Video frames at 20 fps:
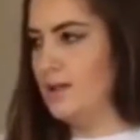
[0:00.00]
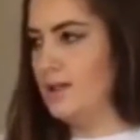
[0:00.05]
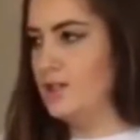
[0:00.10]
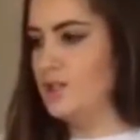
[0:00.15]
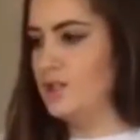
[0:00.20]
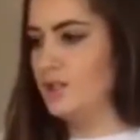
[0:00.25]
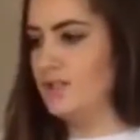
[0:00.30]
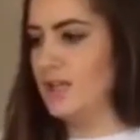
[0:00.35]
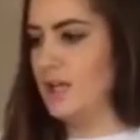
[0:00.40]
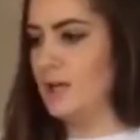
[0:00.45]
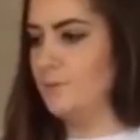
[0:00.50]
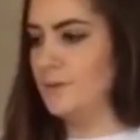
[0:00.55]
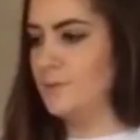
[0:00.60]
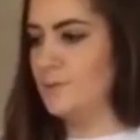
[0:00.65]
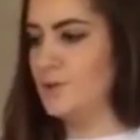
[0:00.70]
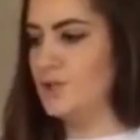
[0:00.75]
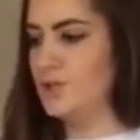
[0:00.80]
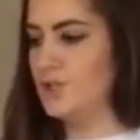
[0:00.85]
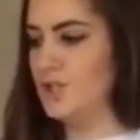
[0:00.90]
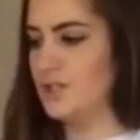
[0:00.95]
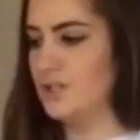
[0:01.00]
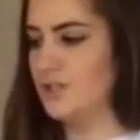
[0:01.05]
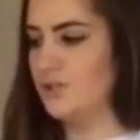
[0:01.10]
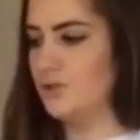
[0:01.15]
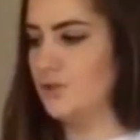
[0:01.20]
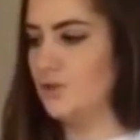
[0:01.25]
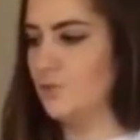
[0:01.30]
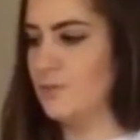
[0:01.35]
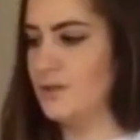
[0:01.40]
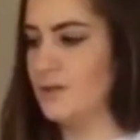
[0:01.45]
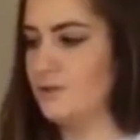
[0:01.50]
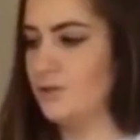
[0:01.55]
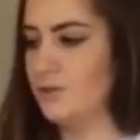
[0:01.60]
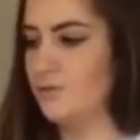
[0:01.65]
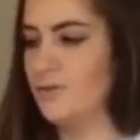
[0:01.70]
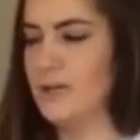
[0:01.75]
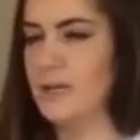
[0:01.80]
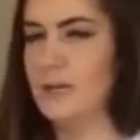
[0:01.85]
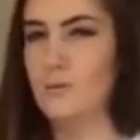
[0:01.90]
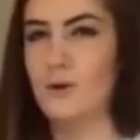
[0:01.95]
It just helps push things through, but you
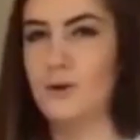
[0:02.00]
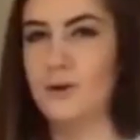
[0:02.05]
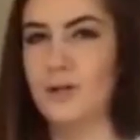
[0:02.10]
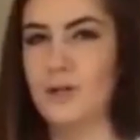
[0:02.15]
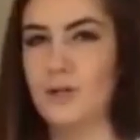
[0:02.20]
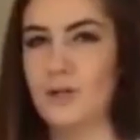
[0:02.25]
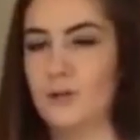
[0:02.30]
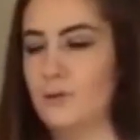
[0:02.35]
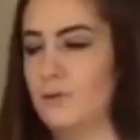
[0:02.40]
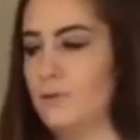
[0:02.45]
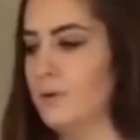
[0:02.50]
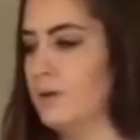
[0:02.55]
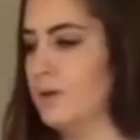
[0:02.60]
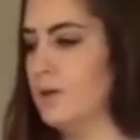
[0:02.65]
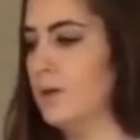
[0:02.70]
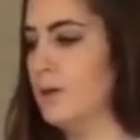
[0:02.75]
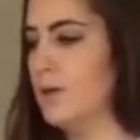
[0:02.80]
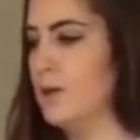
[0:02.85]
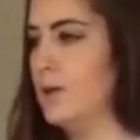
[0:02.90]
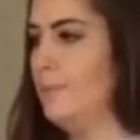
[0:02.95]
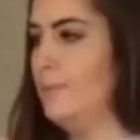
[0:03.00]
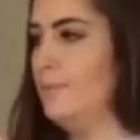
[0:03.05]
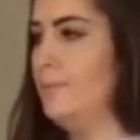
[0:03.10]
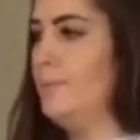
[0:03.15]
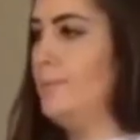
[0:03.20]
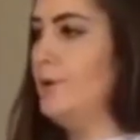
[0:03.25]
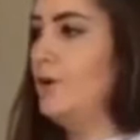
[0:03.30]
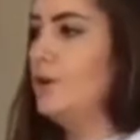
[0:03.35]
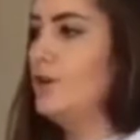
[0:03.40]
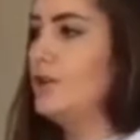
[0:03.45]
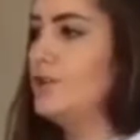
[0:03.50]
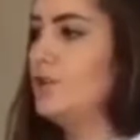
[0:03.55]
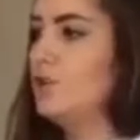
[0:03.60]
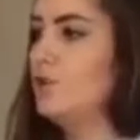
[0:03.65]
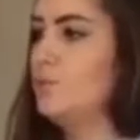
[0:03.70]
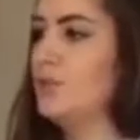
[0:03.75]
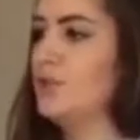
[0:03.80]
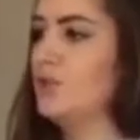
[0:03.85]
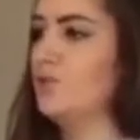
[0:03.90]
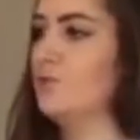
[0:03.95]
don't really want to go putting
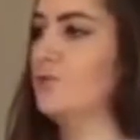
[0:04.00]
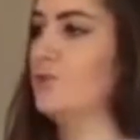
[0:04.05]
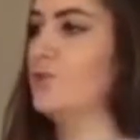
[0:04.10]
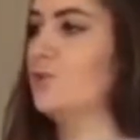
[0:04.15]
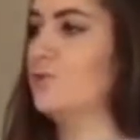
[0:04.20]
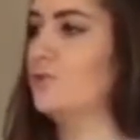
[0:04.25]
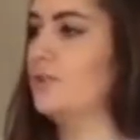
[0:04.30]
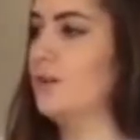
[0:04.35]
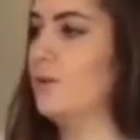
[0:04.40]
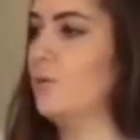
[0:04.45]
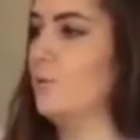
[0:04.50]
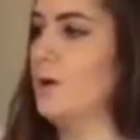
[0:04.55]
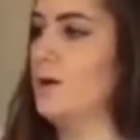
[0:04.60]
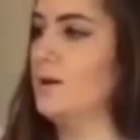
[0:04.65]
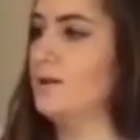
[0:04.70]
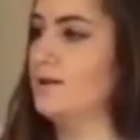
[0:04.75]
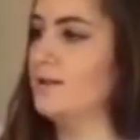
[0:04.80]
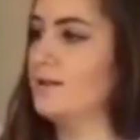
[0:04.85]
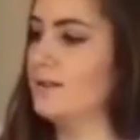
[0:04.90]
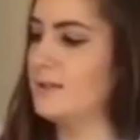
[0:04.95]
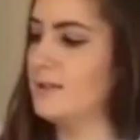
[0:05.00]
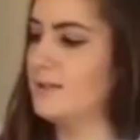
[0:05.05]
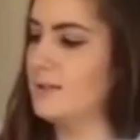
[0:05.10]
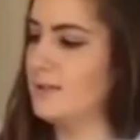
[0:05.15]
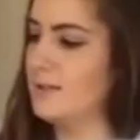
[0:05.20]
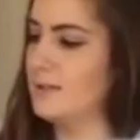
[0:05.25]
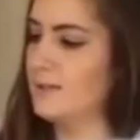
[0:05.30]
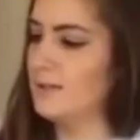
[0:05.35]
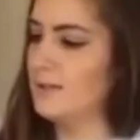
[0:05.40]
too much through the juicer at once.